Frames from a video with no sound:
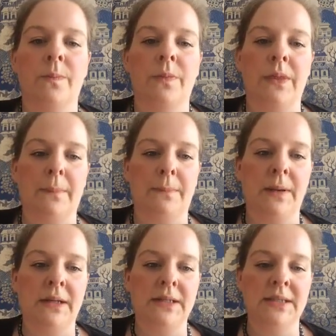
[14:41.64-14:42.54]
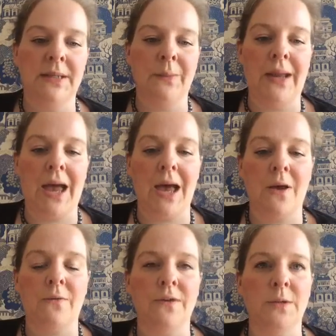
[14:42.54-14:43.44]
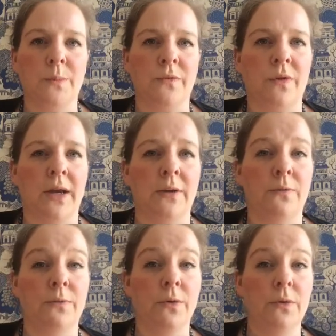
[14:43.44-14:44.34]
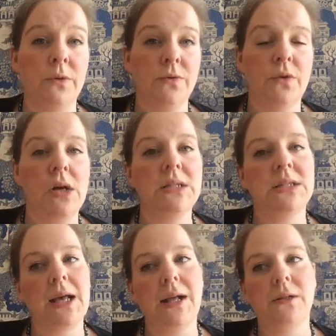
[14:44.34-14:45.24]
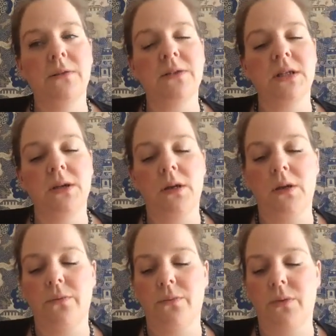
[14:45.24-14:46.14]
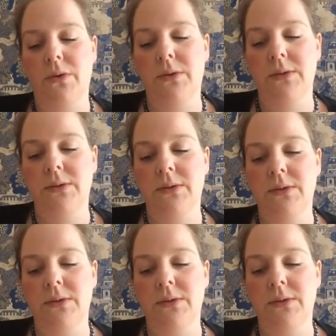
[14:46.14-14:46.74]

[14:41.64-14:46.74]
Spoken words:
the ability we have to provide food for ourselves and our loved ones,